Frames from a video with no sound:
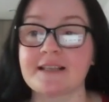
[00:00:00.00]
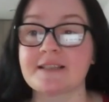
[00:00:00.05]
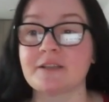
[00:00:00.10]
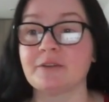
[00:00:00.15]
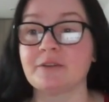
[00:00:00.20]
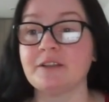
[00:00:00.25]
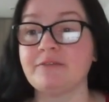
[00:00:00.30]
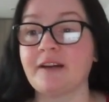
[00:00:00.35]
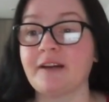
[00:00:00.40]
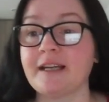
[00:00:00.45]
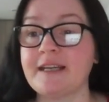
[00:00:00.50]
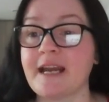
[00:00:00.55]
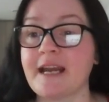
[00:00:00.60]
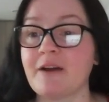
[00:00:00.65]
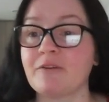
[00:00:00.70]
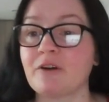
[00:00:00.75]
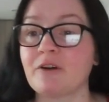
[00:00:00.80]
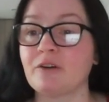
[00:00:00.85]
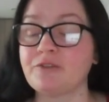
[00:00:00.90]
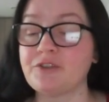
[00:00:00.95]
So if I
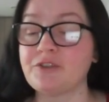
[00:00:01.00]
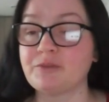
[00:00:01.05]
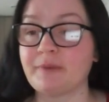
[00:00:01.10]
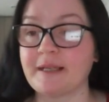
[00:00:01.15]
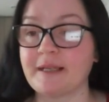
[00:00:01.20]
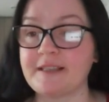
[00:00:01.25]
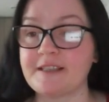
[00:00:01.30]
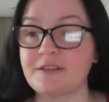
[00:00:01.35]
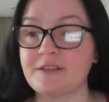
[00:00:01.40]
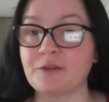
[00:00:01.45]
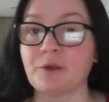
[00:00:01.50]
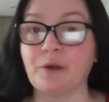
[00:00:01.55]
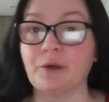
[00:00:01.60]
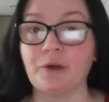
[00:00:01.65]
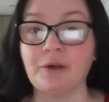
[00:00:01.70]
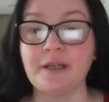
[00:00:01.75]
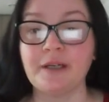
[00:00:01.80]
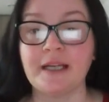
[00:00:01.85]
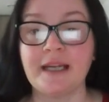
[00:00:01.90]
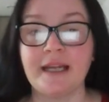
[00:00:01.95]
now go to my
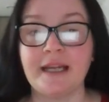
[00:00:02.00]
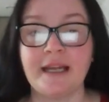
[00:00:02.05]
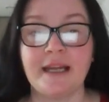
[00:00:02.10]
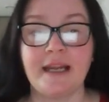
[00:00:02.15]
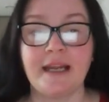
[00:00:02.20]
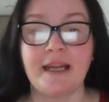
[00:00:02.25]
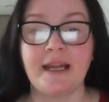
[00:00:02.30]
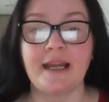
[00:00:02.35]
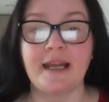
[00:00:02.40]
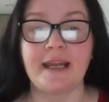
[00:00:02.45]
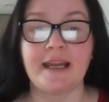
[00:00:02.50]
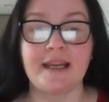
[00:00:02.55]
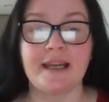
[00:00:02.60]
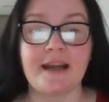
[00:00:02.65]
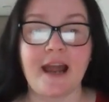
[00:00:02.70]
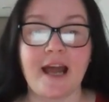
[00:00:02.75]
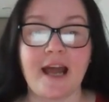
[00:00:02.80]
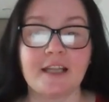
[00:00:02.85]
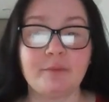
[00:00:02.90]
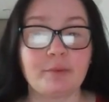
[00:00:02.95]
store
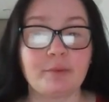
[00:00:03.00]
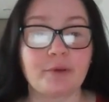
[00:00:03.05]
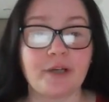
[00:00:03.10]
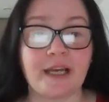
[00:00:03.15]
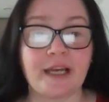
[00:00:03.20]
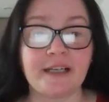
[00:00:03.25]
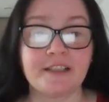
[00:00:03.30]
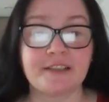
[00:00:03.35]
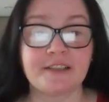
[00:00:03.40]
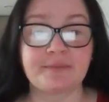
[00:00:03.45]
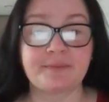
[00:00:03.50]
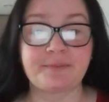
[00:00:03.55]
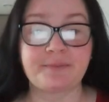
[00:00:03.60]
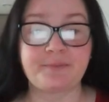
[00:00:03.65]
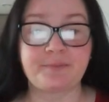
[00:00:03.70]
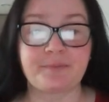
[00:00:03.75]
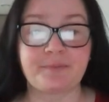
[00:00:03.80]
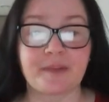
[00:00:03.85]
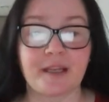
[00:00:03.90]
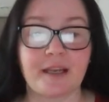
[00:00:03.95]
and add product,
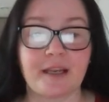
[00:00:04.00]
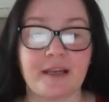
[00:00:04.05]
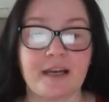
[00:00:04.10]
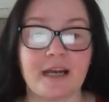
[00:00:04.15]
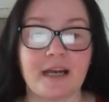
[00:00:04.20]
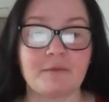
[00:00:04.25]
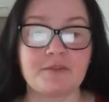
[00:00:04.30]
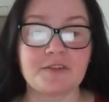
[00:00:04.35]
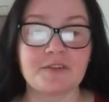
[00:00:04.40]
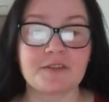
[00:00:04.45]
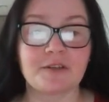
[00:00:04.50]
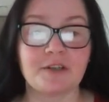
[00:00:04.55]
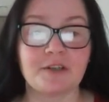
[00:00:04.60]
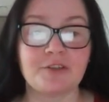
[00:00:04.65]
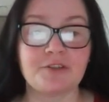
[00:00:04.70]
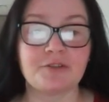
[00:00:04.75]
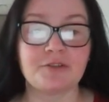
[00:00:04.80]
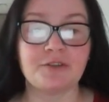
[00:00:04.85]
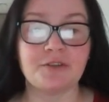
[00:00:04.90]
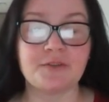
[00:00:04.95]
and I'm just
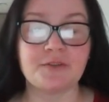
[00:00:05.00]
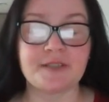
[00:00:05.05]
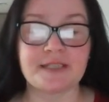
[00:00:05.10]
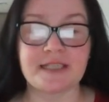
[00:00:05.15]
going to use a